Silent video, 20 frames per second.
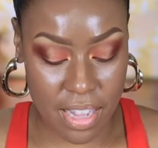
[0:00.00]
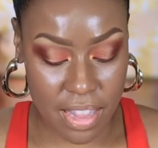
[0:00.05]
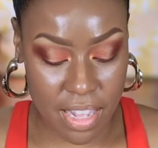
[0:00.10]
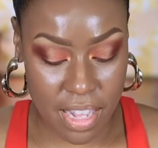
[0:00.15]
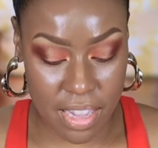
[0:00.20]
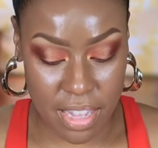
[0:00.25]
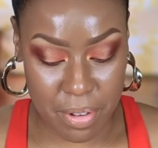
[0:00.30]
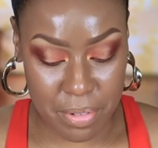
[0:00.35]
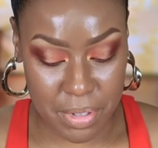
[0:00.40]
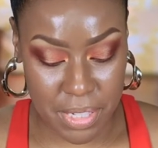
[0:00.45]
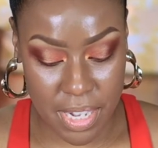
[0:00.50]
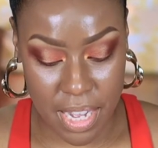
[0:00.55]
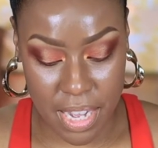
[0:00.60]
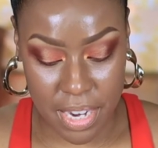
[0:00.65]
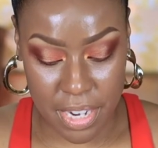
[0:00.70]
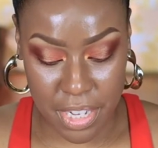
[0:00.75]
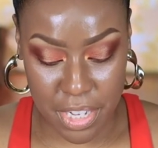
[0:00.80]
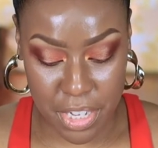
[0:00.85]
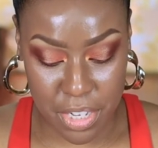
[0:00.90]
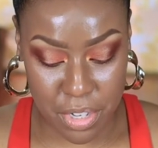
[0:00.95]
thought that was
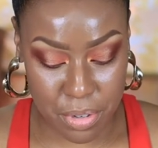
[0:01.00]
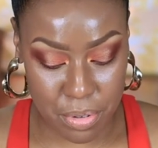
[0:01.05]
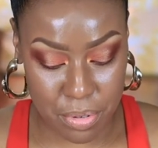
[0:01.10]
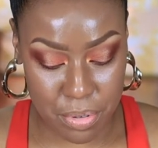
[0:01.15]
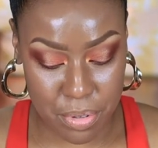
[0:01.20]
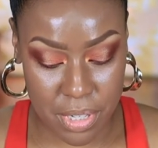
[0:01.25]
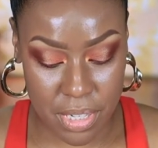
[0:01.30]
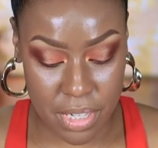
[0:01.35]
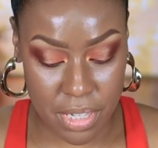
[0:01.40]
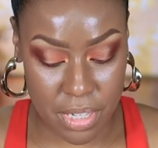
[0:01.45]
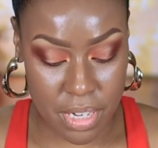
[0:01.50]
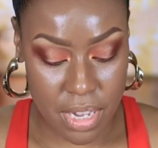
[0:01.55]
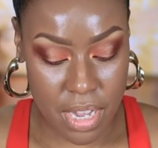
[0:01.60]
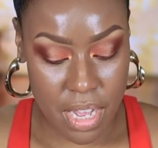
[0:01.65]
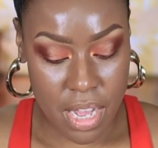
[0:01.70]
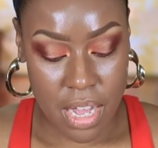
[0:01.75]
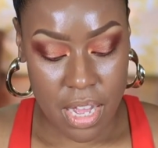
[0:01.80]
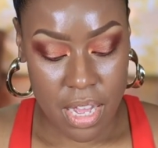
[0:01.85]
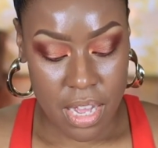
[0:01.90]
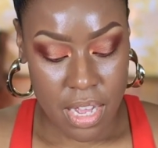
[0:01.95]
kind of cute.
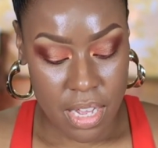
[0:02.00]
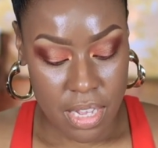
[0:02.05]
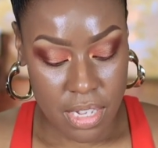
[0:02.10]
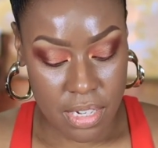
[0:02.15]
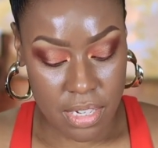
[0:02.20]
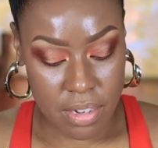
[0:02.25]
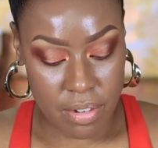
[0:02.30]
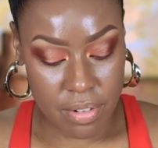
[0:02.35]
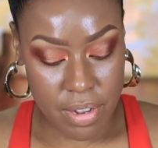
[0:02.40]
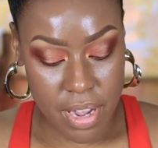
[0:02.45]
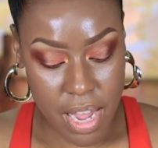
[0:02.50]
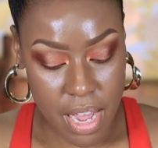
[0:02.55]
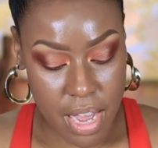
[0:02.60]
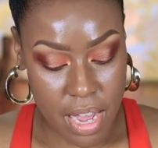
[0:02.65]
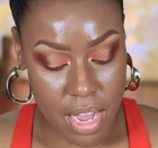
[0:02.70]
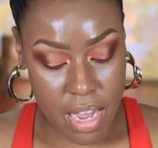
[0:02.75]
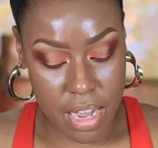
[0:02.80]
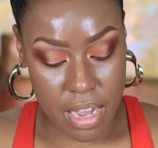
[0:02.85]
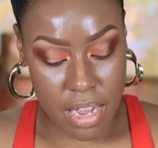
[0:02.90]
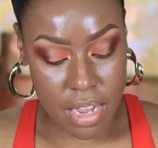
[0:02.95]
So
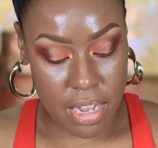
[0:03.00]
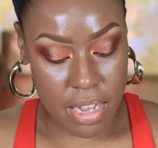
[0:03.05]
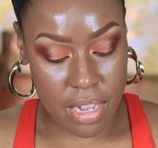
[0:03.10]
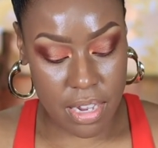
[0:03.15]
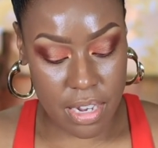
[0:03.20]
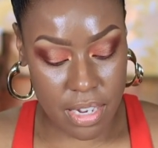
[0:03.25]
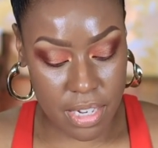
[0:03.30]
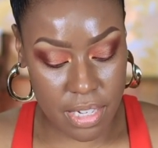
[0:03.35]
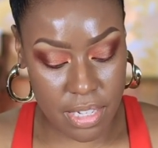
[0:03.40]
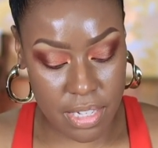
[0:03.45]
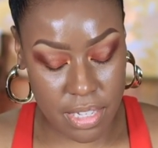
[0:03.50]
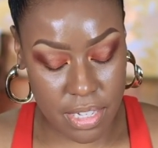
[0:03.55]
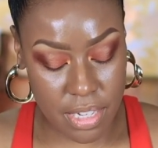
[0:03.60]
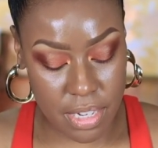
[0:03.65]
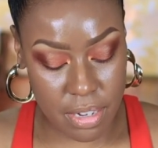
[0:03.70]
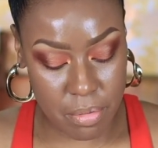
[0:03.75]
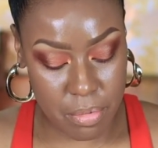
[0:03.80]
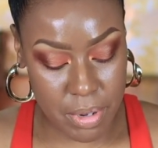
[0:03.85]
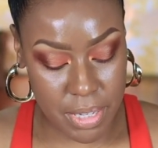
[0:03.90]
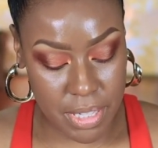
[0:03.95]
yeah, let's
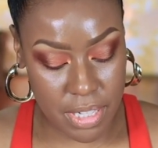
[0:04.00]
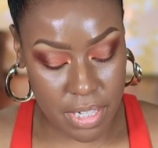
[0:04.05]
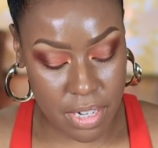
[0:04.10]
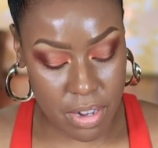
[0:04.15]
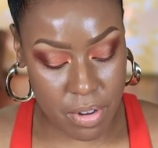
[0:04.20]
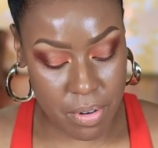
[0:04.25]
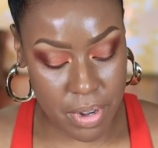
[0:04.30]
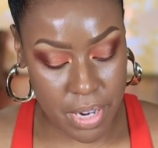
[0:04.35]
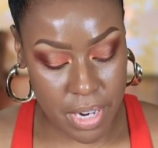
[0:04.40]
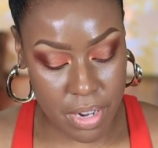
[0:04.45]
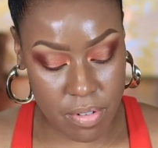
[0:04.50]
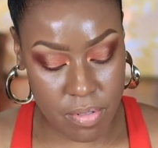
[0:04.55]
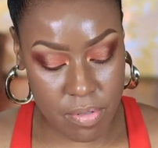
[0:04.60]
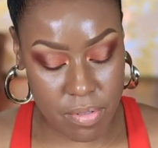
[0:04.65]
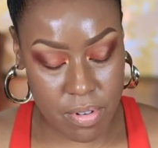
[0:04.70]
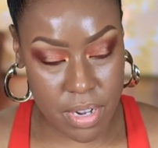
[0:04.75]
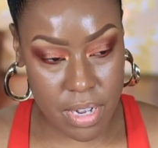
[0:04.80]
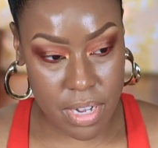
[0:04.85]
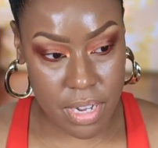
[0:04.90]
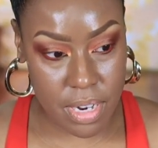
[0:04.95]
see what's going
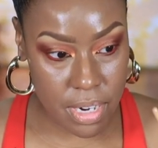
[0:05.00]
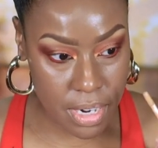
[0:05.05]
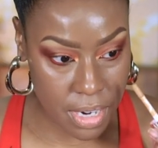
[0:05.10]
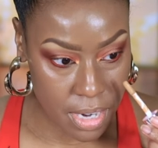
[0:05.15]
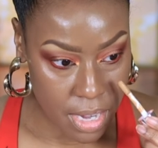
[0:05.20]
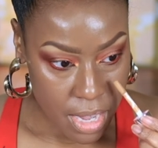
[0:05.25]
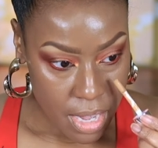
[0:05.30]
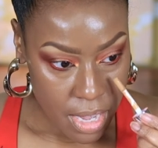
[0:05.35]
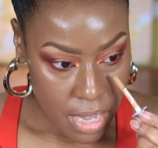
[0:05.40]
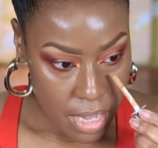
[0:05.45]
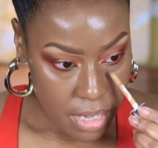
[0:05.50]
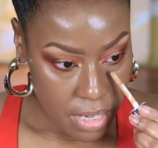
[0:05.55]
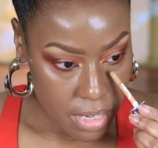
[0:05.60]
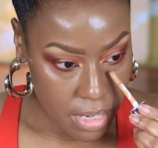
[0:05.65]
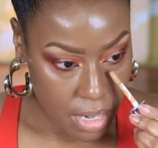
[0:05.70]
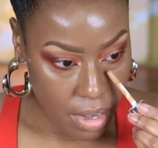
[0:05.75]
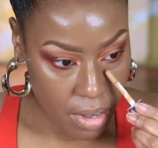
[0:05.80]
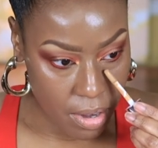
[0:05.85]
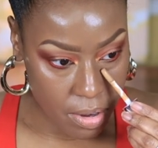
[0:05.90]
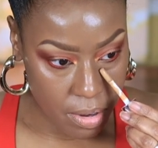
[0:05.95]
on.
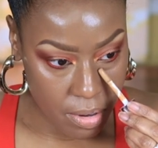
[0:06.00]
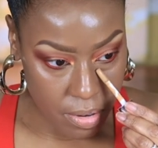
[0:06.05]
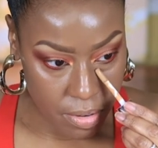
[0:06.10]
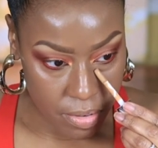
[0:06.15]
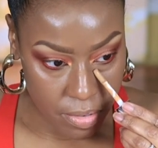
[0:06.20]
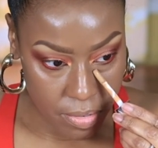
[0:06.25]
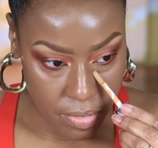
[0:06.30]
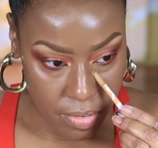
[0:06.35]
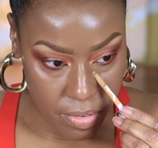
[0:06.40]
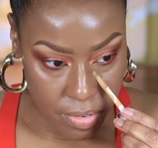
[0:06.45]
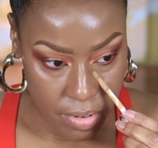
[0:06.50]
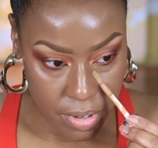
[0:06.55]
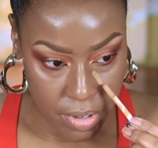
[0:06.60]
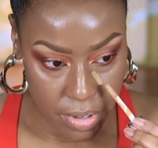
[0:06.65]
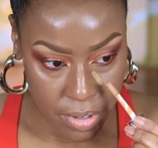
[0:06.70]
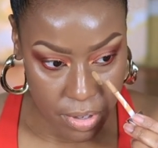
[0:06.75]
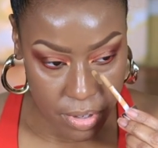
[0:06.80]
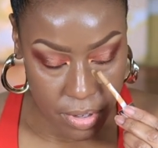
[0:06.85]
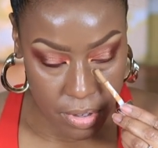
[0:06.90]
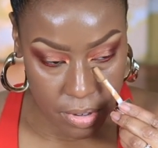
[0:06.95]
So
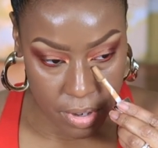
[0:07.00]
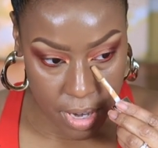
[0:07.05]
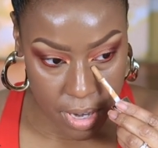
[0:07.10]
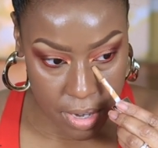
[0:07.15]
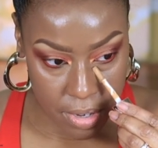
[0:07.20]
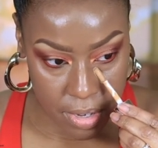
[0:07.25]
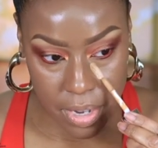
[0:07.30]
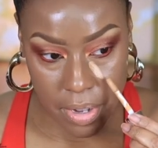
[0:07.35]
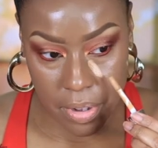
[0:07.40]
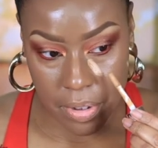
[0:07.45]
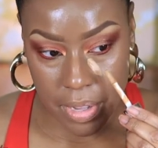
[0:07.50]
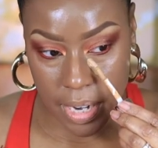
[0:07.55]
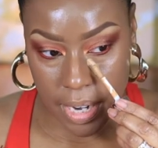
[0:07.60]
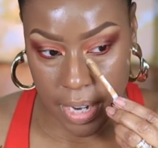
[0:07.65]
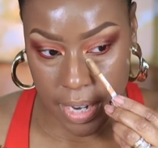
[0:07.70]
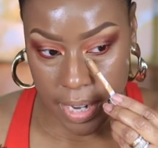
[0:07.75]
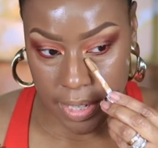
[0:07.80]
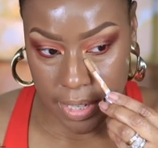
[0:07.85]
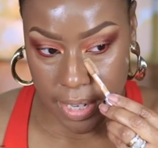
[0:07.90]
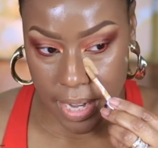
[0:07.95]
you all know that I
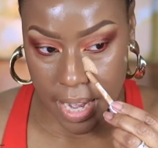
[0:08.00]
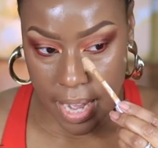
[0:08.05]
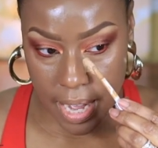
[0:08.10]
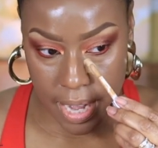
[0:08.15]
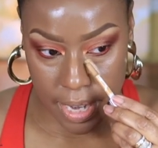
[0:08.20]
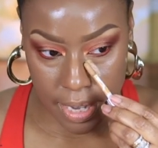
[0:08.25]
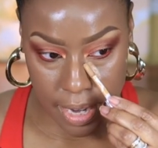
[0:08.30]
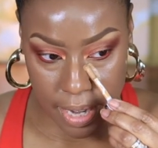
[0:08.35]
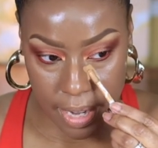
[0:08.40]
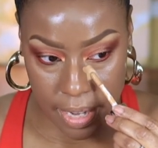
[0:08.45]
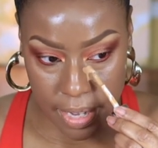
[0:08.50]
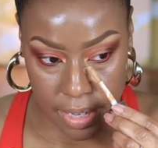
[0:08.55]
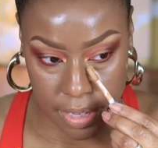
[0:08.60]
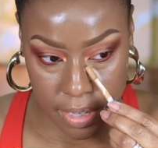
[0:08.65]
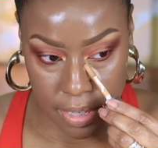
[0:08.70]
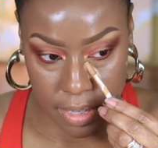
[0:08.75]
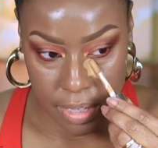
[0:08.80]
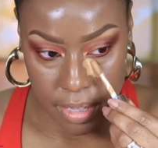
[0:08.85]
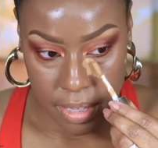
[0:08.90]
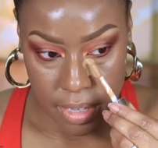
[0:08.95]
like to highlight
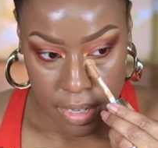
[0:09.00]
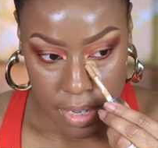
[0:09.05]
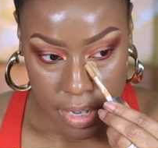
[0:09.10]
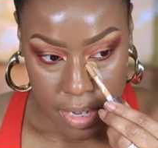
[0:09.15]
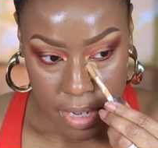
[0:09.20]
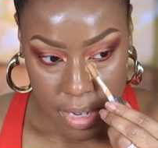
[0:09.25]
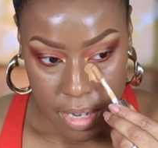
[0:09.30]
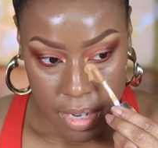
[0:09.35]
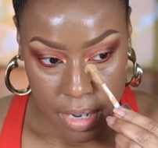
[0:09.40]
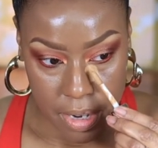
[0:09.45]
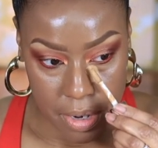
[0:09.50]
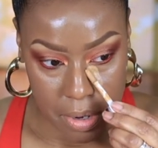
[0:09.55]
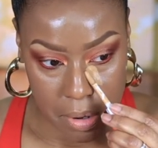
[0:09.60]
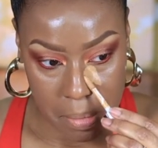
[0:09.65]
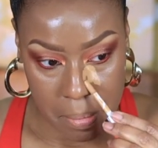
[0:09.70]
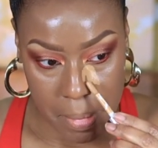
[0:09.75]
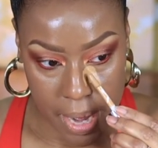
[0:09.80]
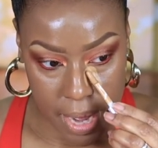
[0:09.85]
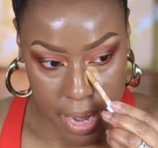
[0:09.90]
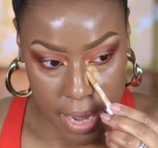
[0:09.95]
under
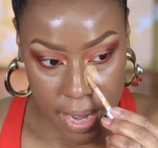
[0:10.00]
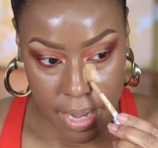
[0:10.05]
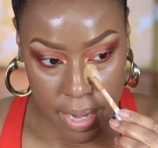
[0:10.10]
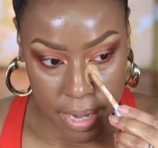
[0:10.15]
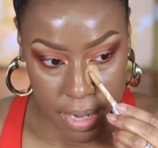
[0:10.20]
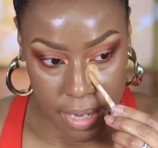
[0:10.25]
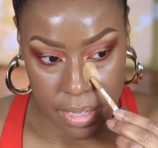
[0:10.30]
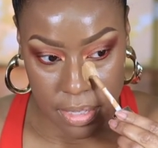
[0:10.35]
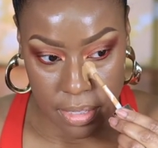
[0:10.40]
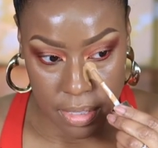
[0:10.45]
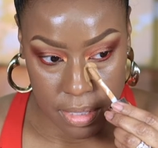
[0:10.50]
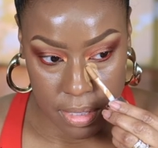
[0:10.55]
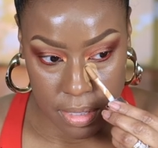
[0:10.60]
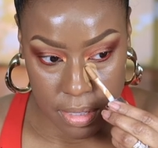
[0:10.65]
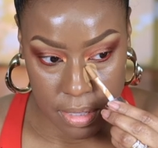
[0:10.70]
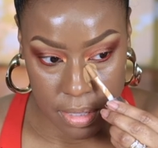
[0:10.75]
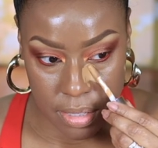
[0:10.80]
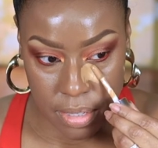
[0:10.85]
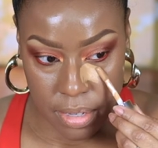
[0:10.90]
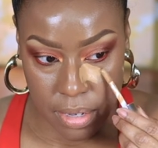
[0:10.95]
my eyes,
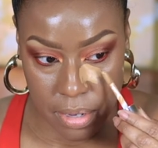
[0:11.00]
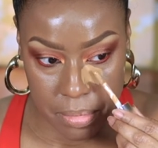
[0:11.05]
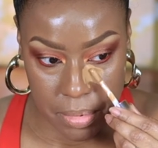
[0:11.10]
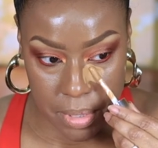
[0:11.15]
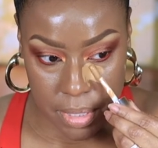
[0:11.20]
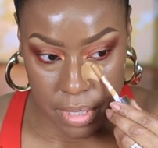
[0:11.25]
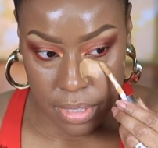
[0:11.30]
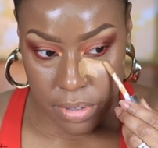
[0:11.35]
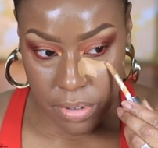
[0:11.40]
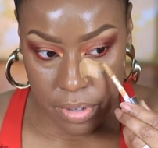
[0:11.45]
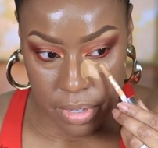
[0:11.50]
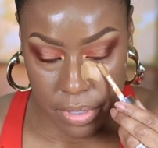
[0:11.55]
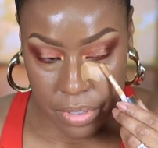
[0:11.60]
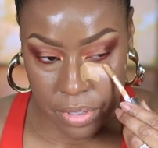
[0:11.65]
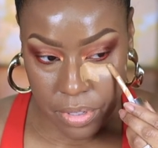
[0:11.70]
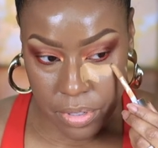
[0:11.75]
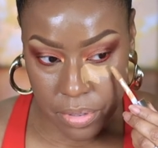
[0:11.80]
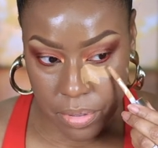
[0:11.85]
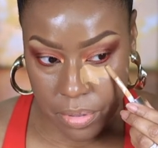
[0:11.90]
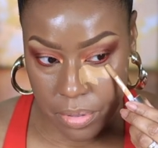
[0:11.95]
so I'm just going
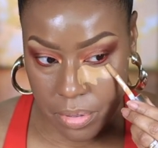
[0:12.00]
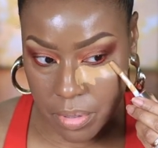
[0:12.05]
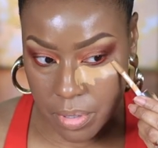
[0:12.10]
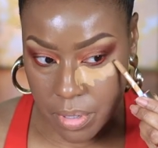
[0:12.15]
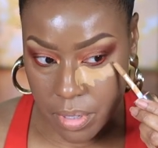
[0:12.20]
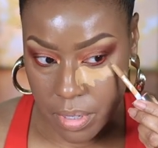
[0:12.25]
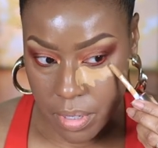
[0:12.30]
to